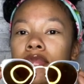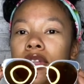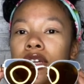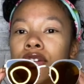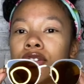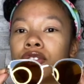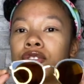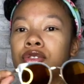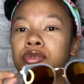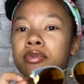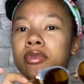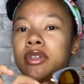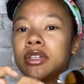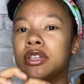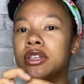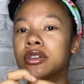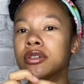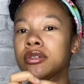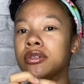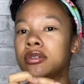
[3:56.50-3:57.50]
They're super
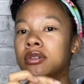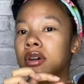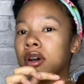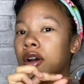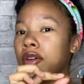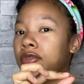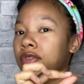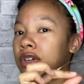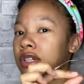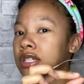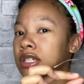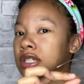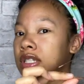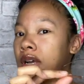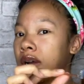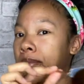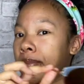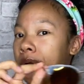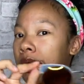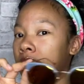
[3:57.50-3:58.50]
cute for
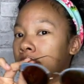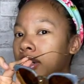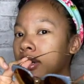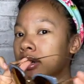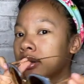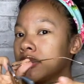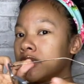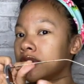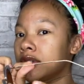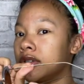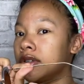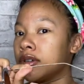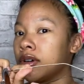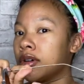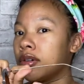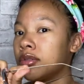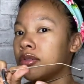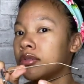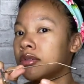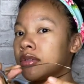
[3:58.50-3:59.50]
summer, you
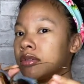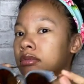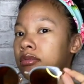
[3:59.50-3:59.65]
know,